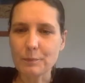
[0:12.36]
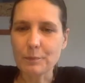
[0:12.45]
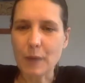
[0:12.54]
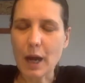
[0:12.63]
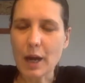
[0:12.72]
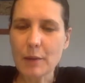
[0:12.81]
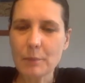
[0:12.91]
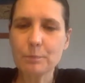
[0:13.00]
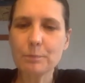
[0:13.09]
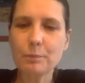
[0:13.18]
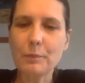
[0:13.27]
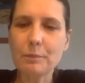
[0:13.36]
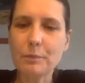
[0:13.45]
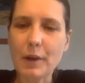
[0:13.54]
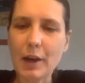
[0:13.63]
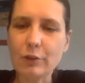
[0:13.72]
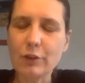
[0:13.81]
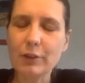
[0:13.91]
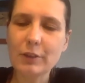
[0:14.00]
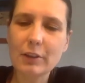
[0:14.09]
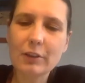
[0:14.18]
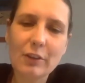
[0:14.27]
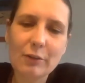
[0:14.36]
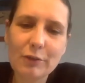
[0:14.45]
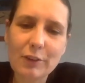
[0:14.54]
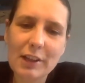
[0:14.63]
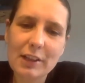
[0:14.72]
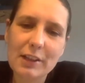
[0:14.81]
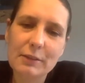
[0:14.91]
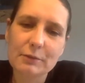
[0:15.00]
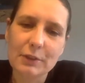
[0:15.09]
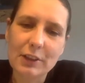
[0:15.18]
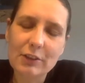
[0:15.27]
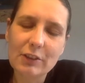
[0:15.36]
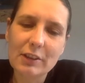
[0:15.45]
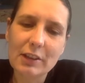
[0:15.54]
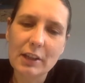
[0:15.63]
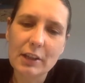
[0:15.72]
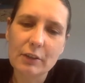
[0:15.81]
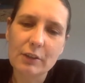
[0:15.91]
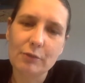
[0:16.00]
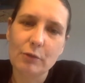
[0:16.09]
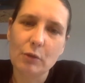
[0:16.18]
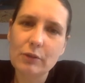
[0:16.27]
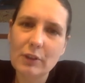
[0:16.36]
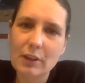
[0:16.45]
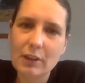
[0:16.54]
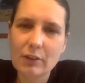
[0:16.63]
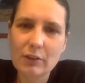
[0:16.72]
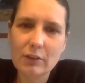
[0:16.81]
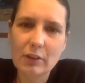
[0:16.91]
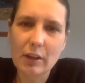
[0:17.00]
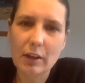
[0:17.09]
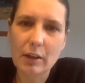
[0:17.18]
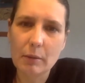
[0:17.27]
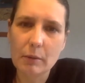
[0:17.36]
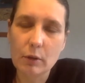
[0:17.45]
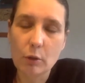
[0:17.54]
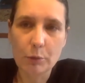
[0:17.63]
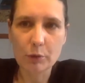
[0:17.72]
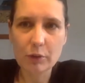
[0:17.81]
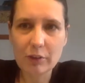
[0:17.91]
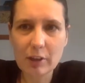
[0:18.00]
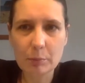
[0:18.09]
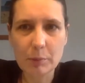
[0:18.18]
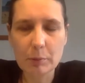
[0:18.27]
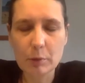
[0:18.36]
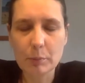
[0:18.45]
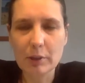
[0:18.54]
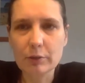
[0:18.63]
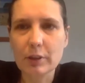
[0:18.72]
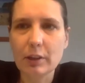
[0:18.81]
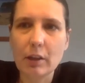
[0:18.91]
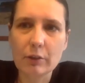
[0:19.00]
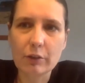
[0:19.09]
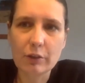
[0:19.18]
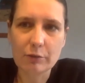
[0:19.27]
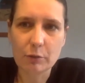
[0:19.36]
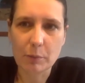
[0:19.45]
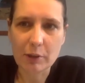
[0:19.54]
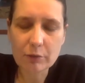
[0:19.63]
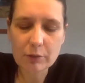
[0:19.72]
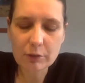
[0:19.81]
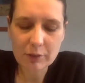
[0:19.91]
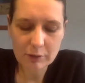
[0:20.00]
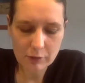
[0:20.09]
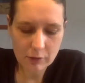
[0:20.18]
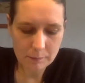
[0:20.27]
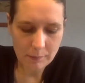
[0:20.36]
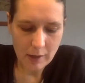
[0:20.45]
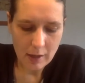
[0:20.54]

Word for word: I'm actually relatively recently I got involved in this uh, community, the Bibliometric Enhanced Information Retrieval.